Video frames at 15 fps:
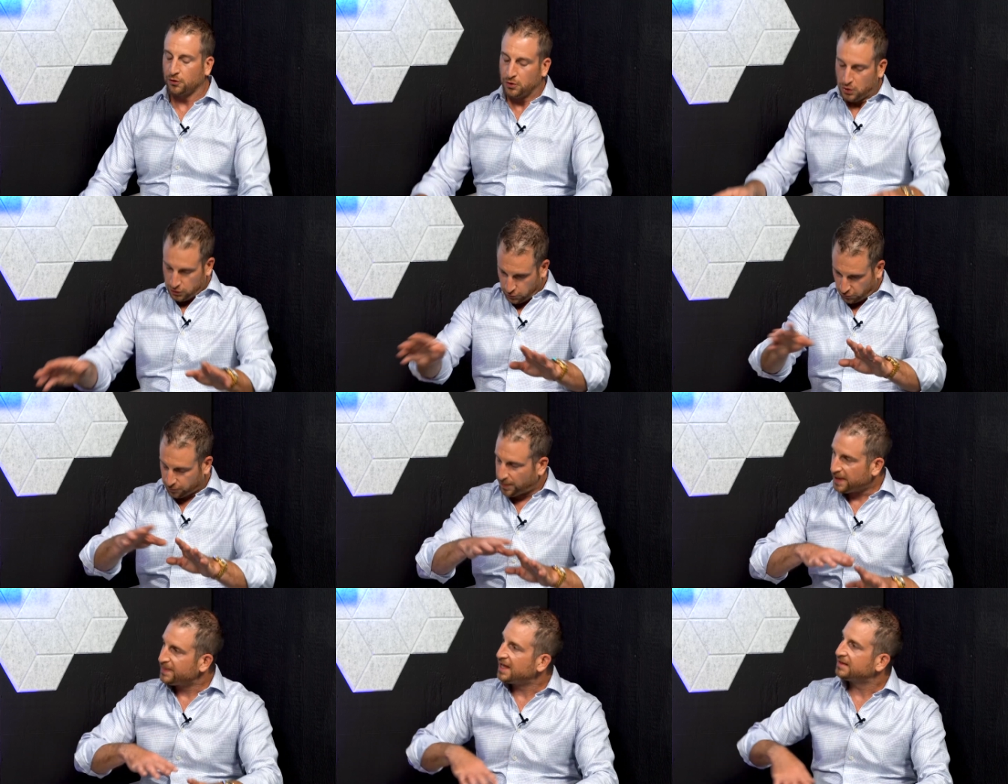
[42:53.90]
So you
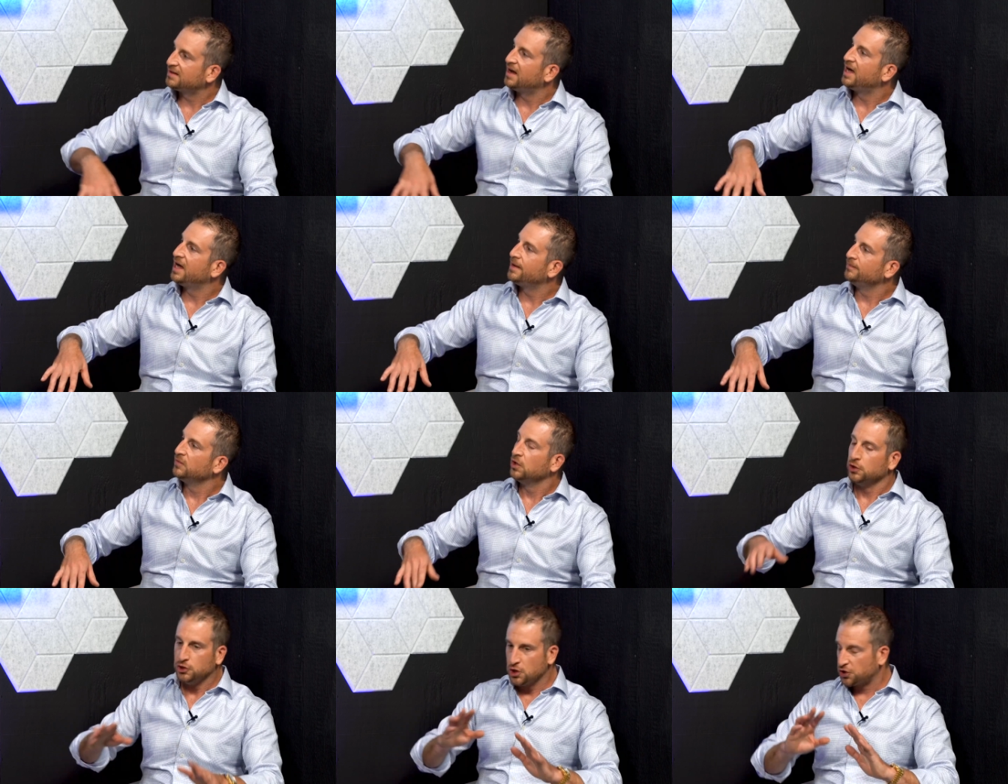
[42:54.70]
spend that time.
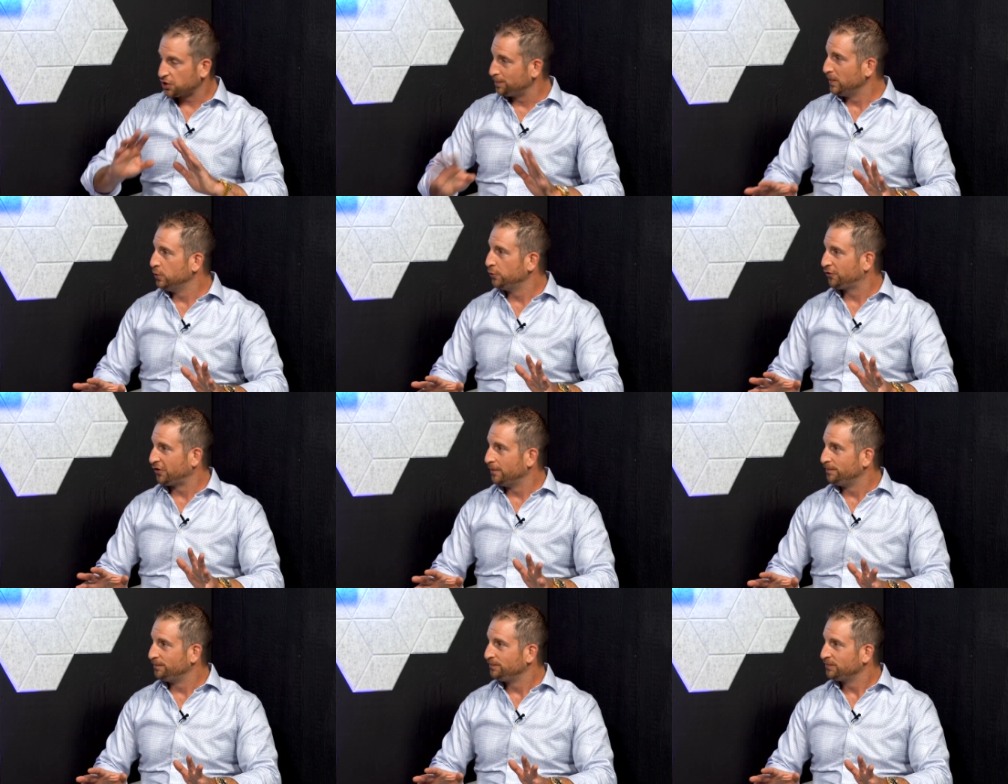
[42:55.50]
You schmooze
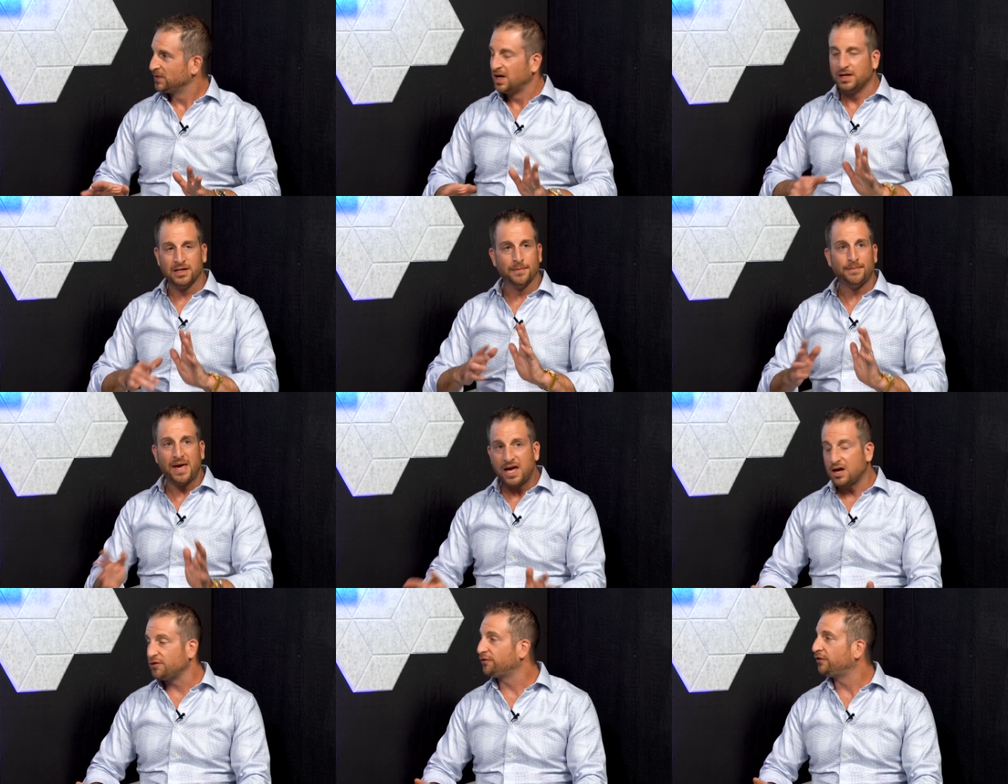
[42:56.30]
them. You
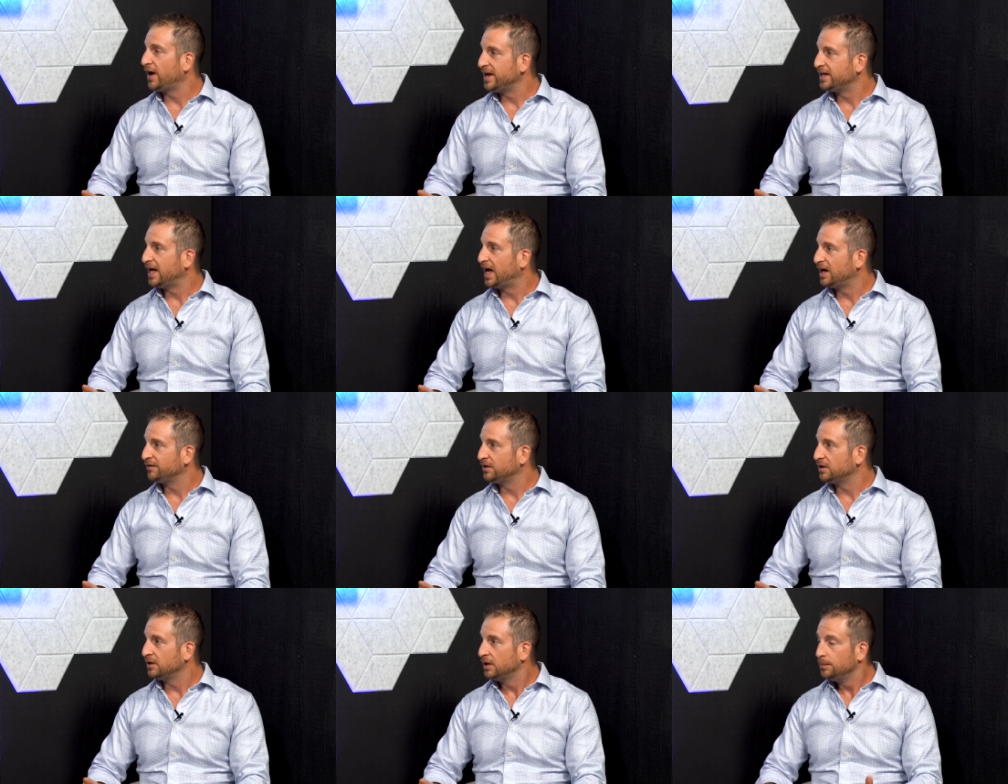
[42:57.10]
make a friend out
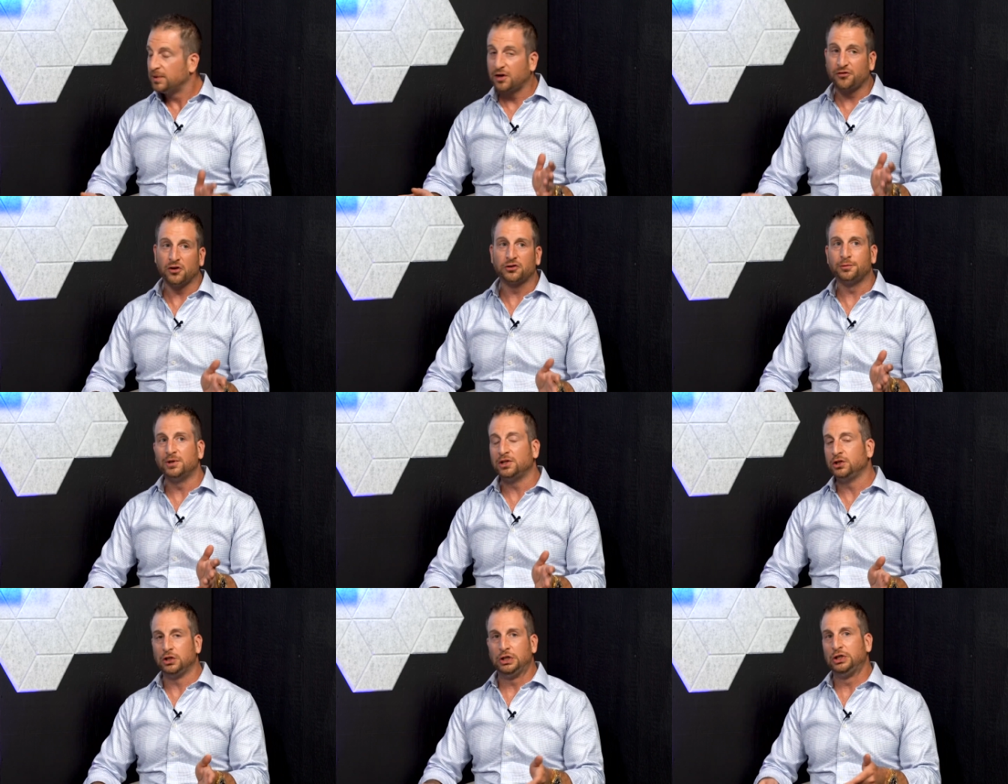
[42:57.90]
of it, because
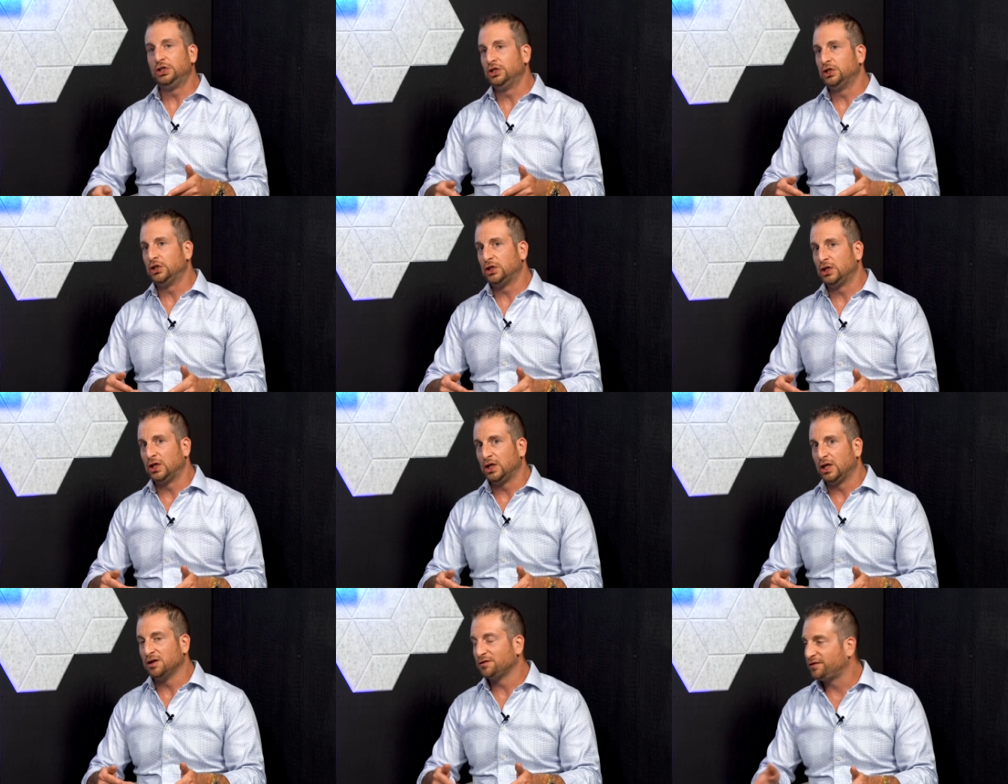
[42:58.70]
ultimately,
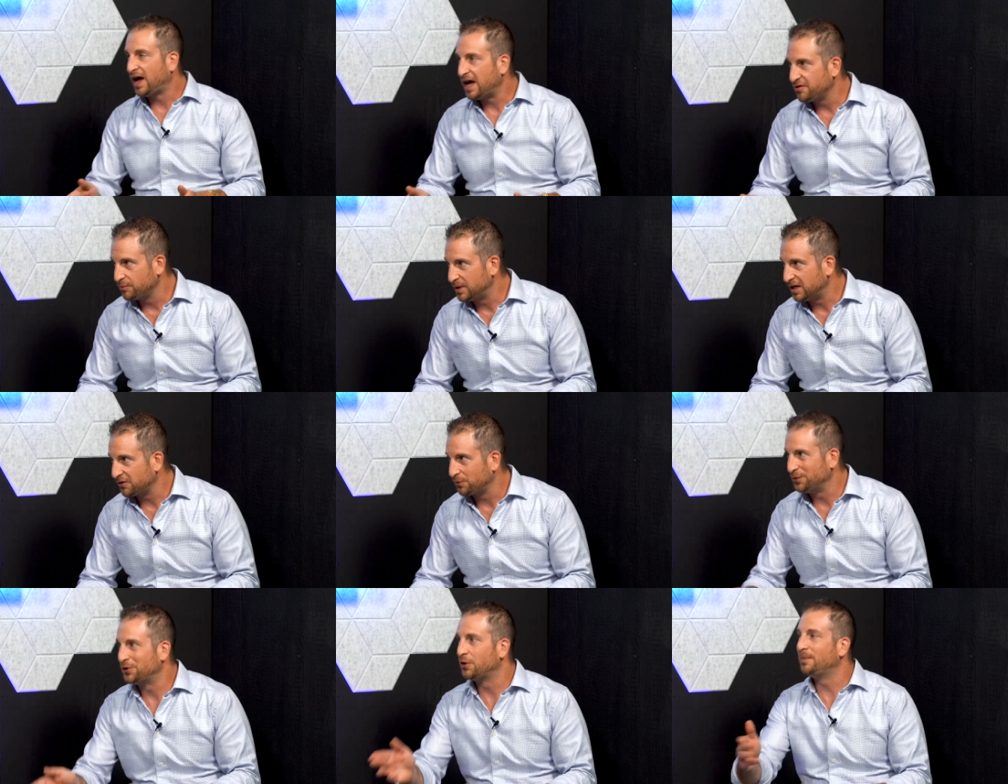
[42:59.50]
in 5
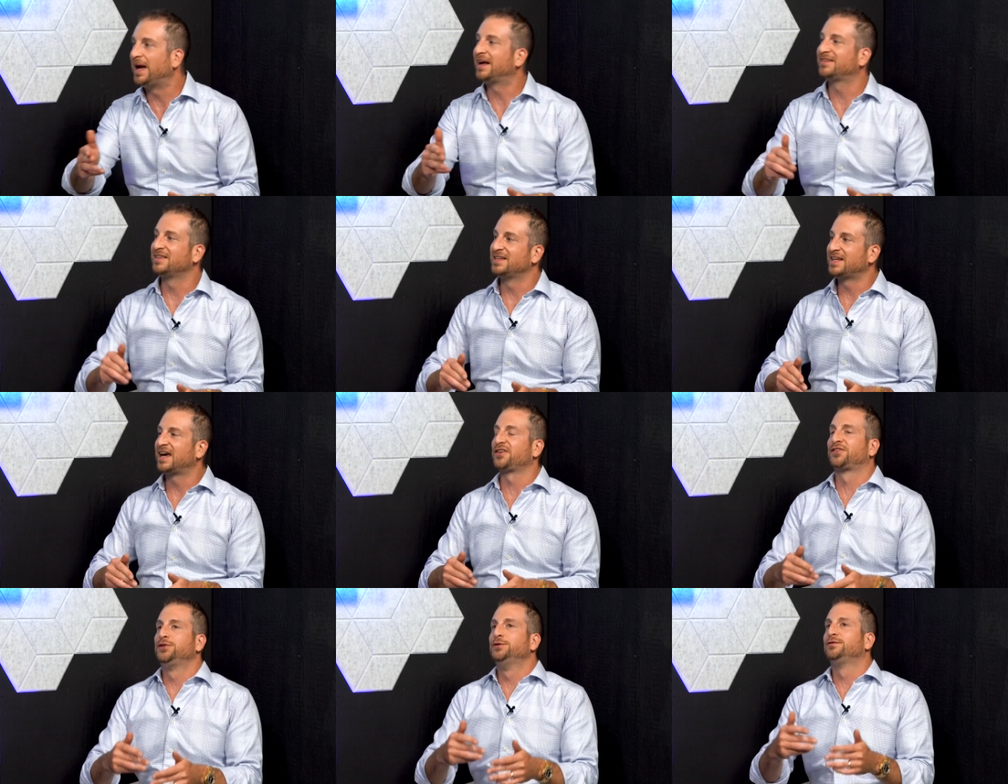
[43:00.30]
minutes, when you go back to the
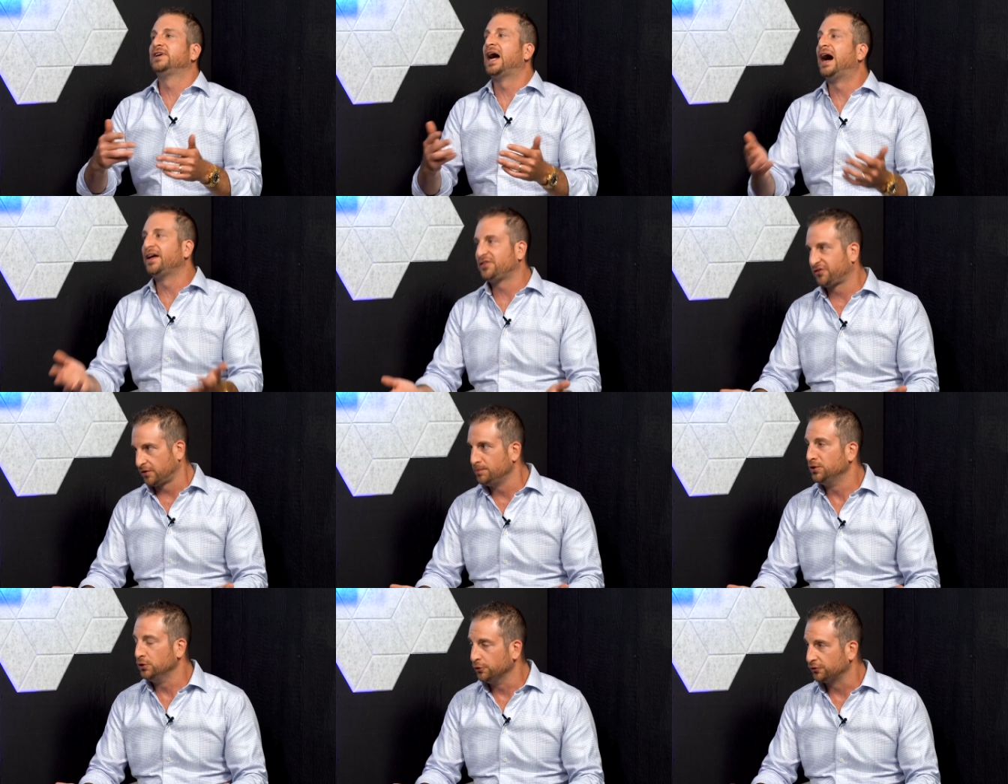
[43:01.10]
desk, you've got
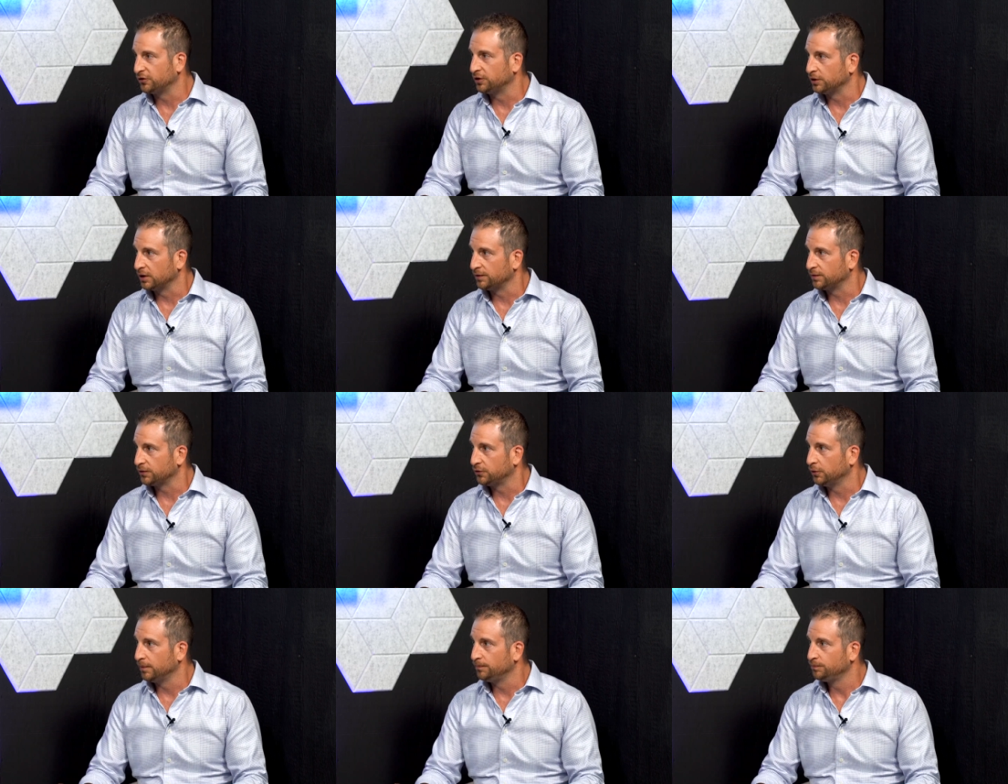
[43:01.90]
some news to deliver
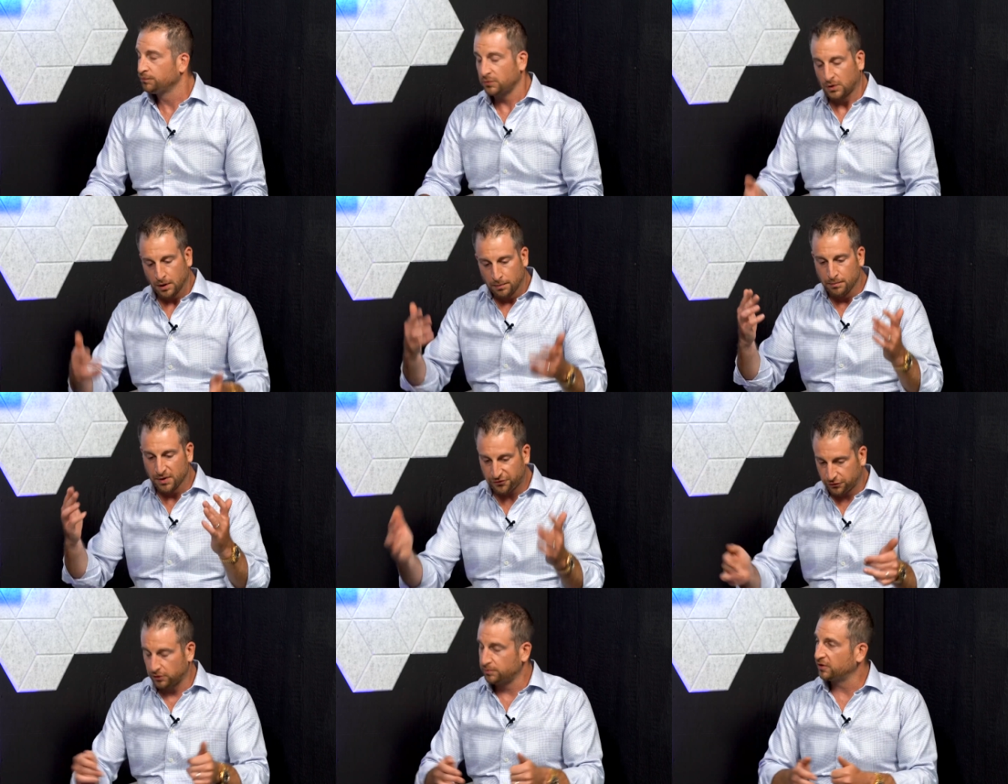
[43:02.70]
to them.
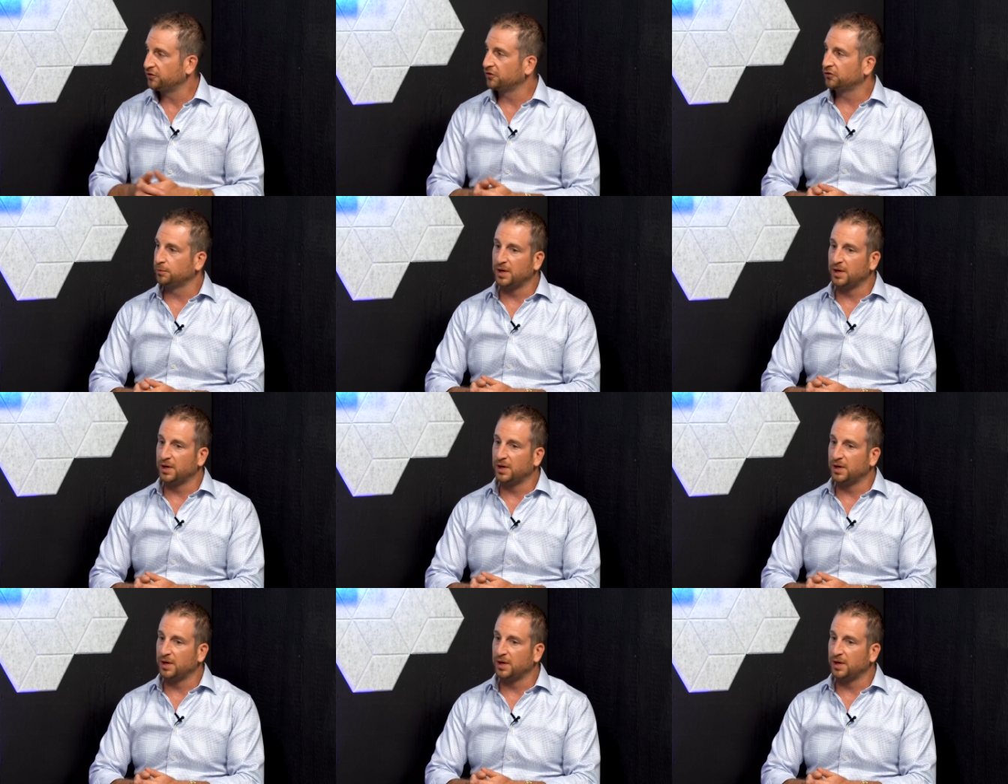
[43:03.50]
Mr. and Mrs.